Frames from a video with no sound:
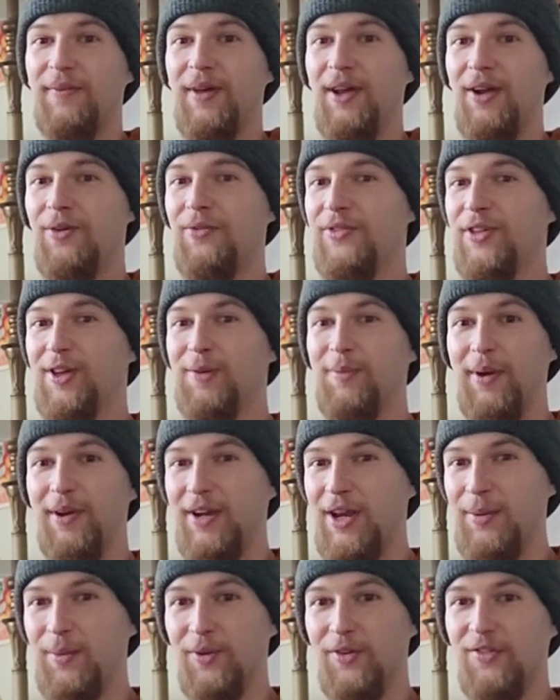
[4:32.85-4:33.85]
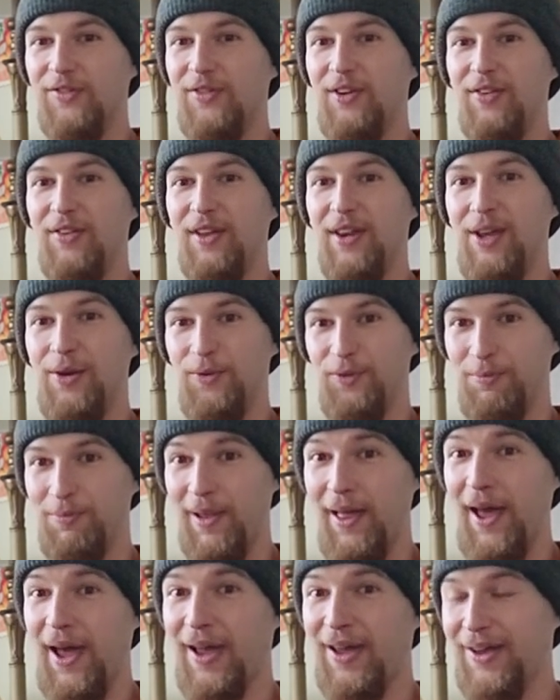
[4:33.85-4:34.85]
I don't think my neighbors seen that he was
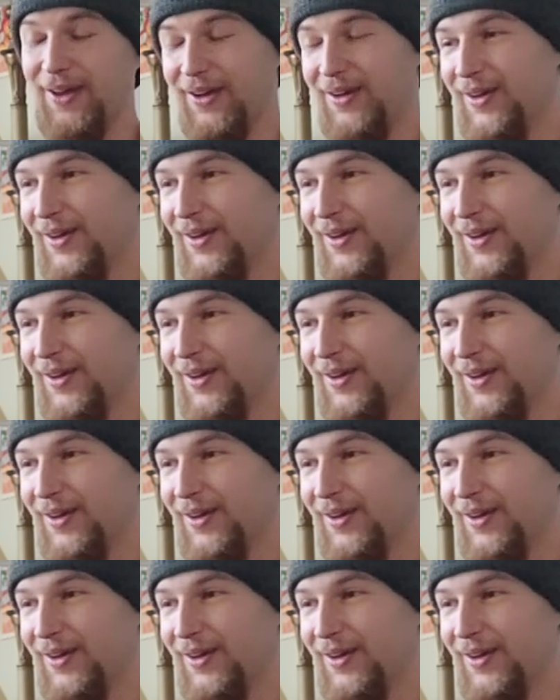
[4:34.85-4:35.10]
black.